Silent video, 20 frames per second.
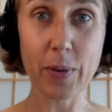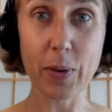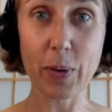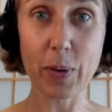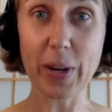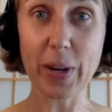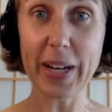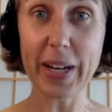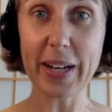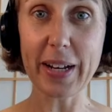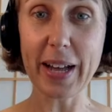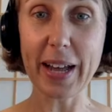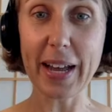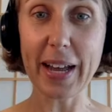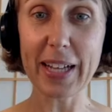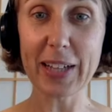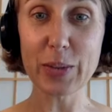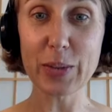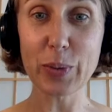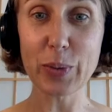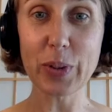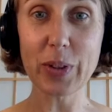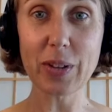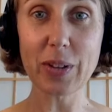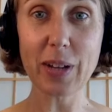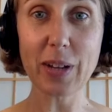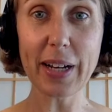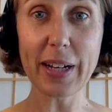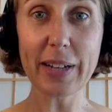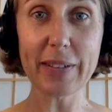Great. And we're
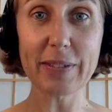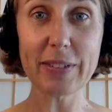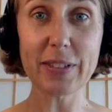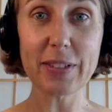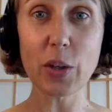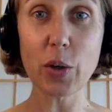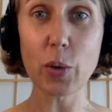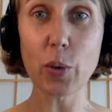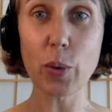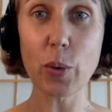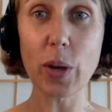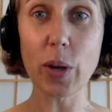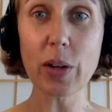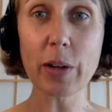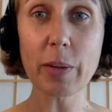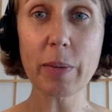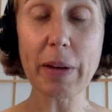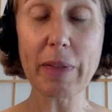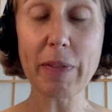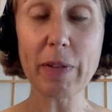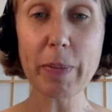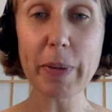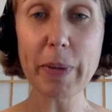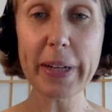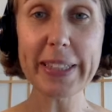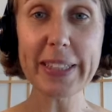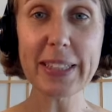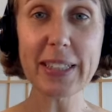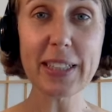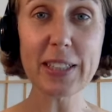live. So welcome
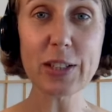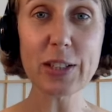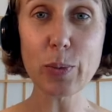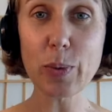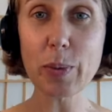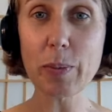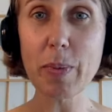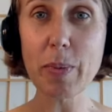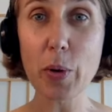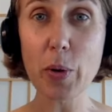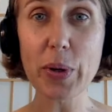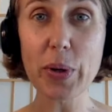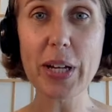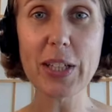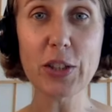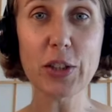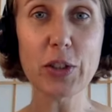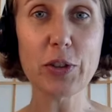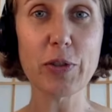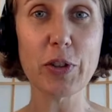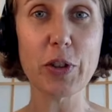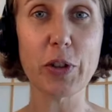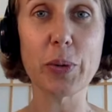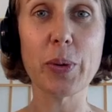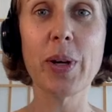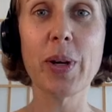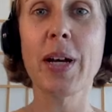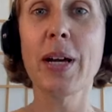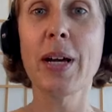everybody to this remote interview.